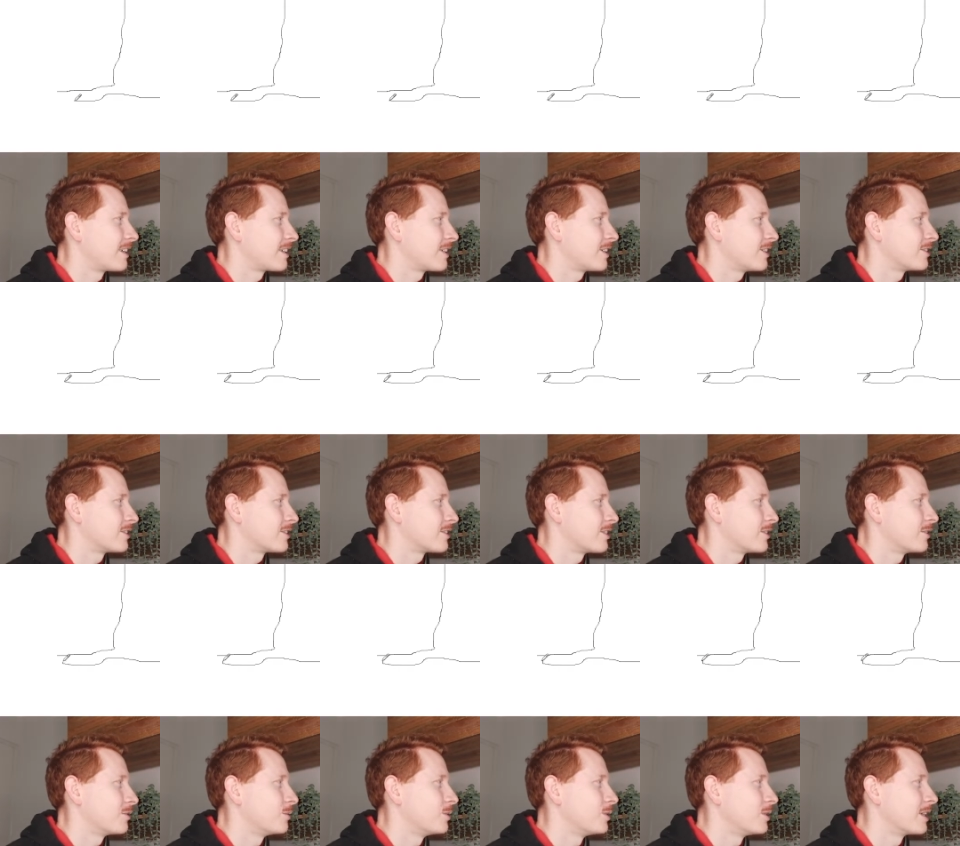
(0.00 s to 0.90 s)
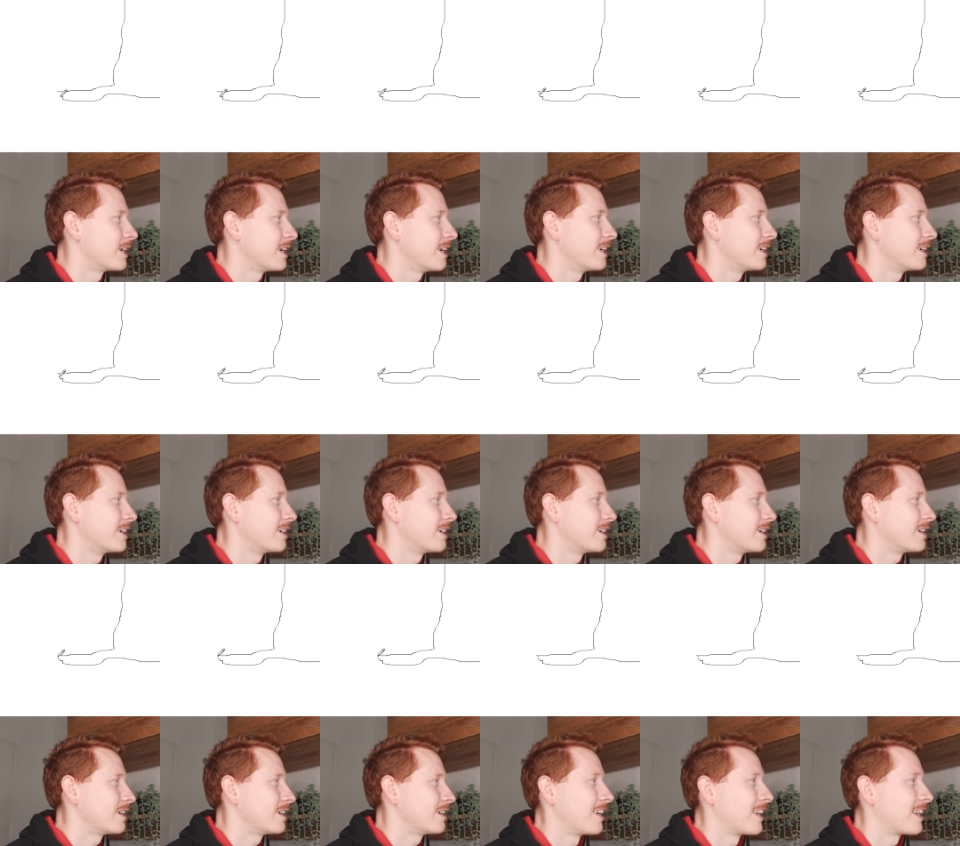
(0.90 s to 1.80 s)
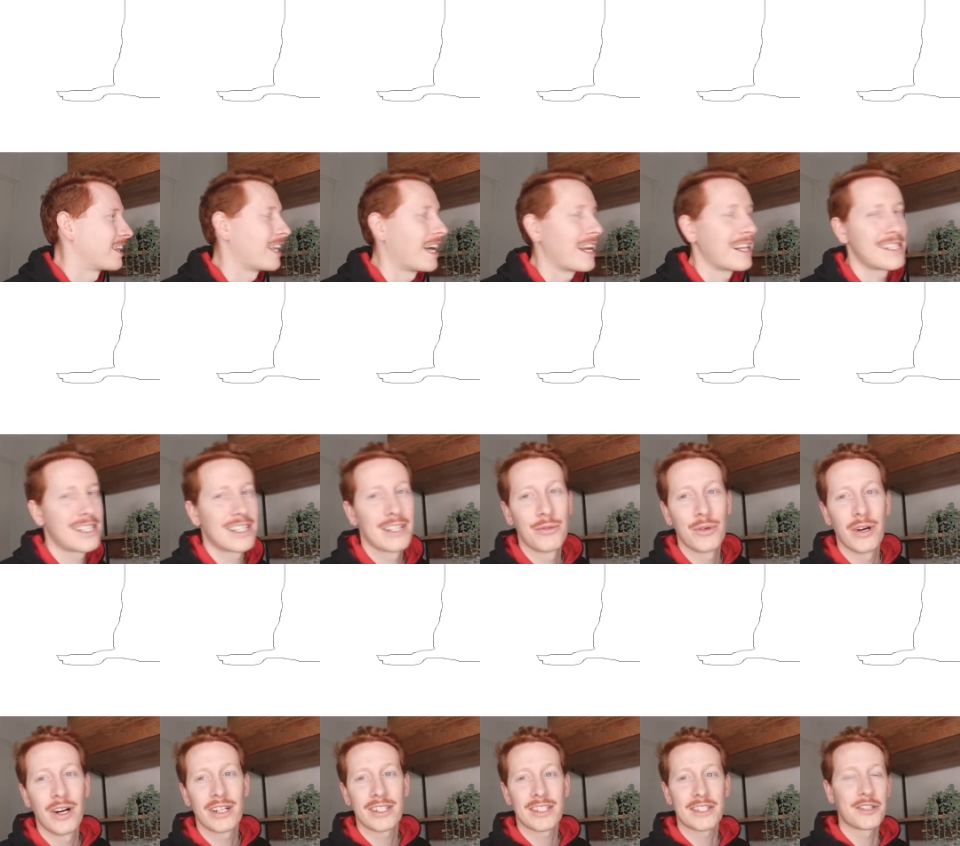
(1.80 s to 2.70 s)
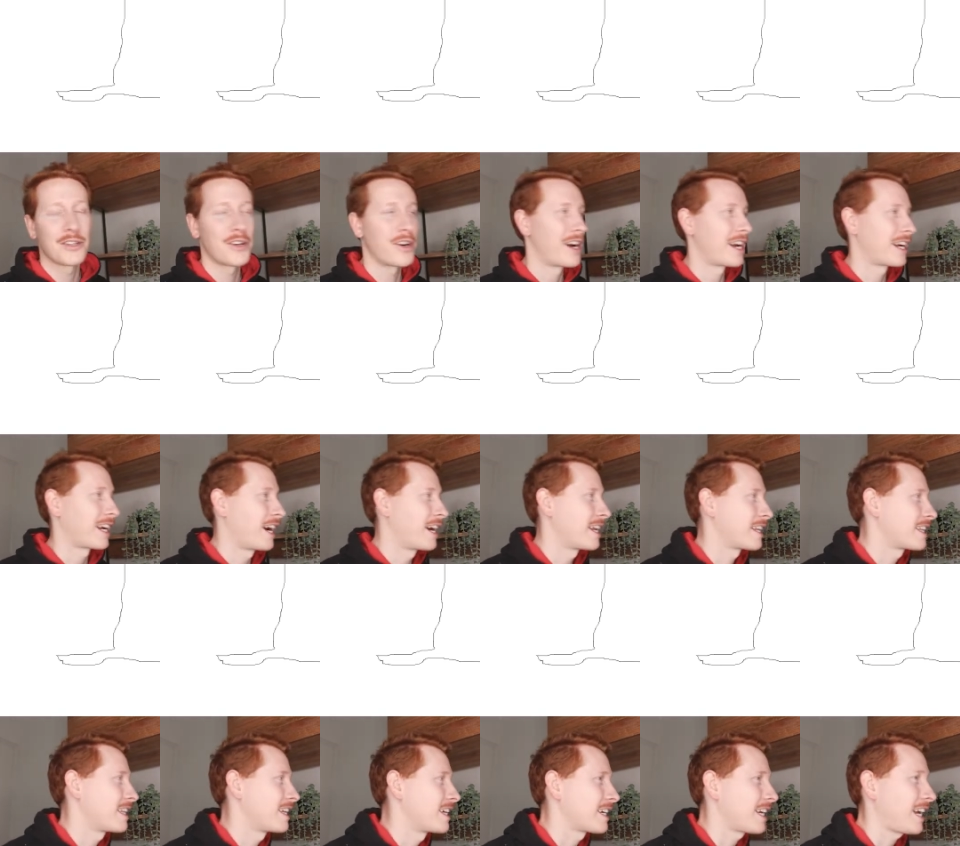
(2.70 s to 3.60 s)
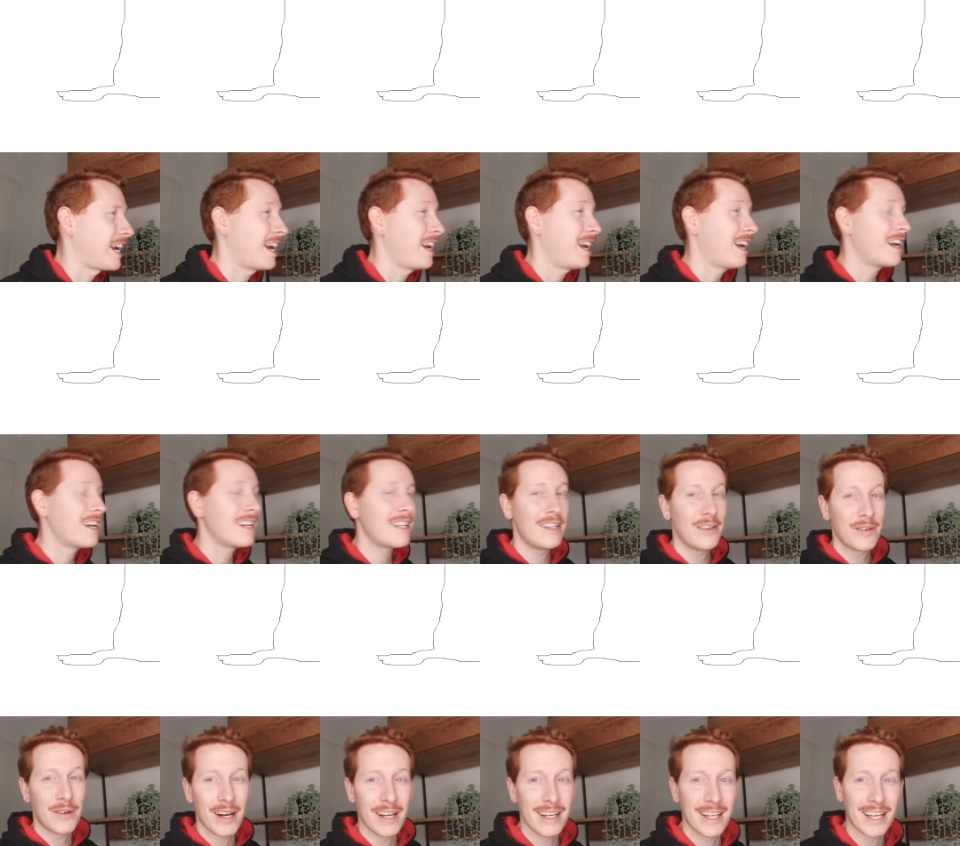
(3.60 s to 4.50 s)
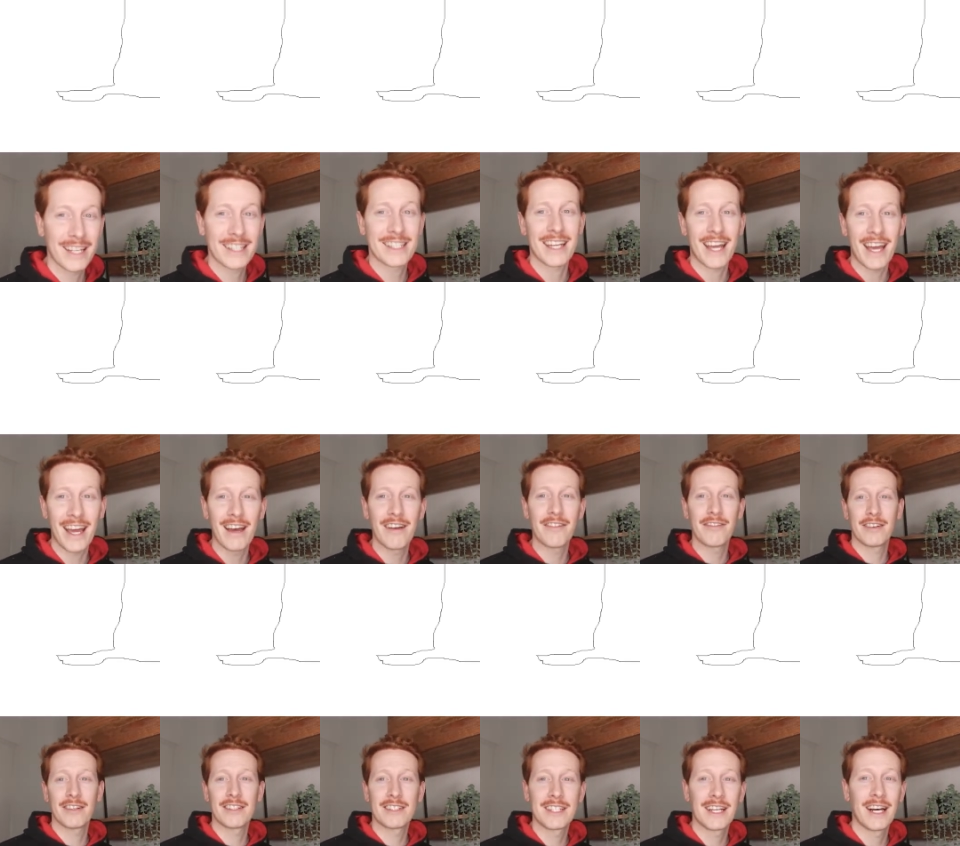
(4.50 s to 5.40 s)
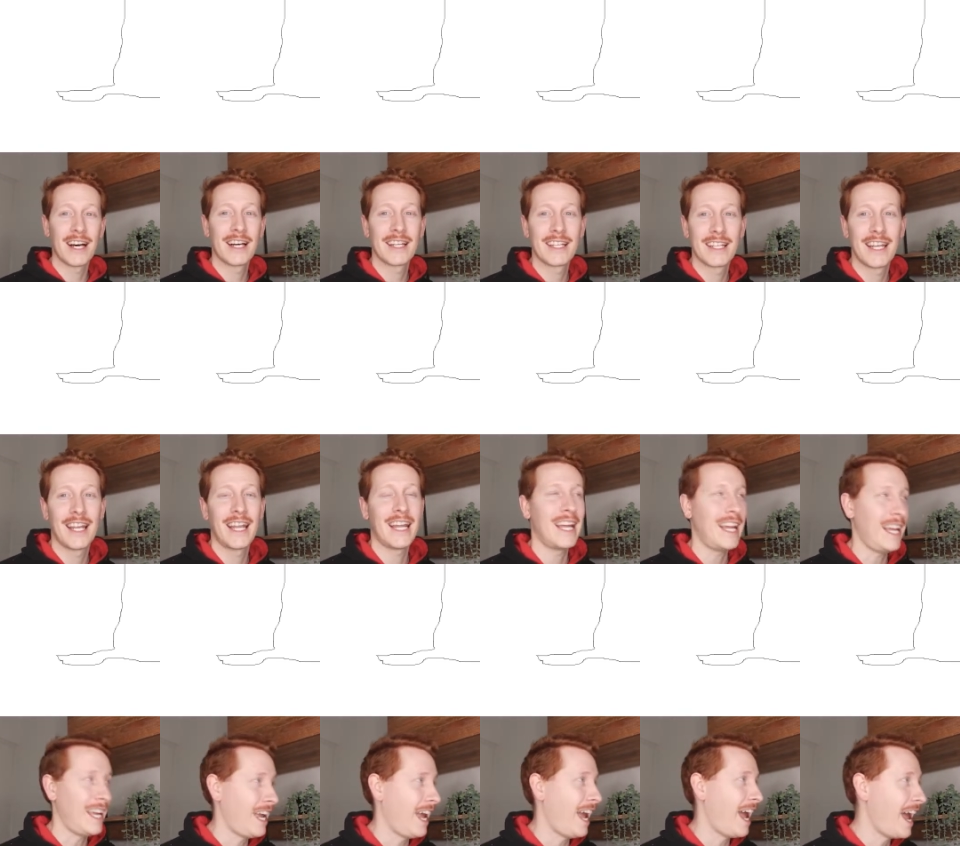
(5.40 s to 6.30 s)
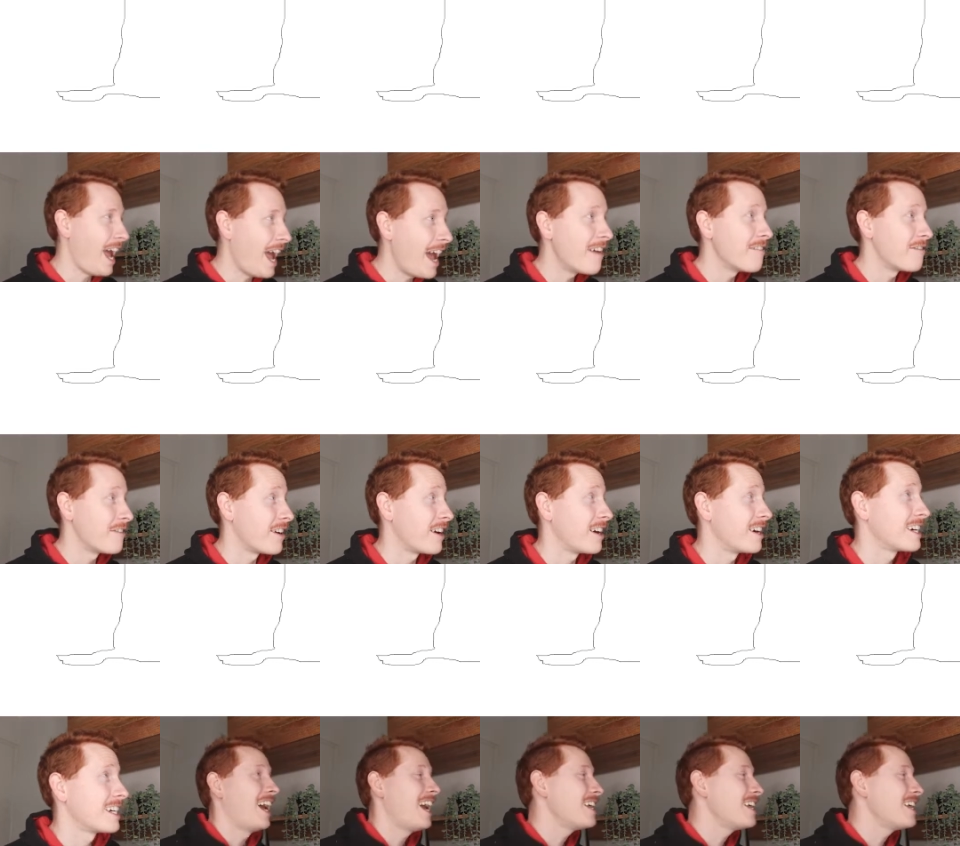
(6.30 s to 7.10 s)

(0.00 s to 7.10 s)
Goes to the water. That is the worst drawing I think anyone has ever done, ever.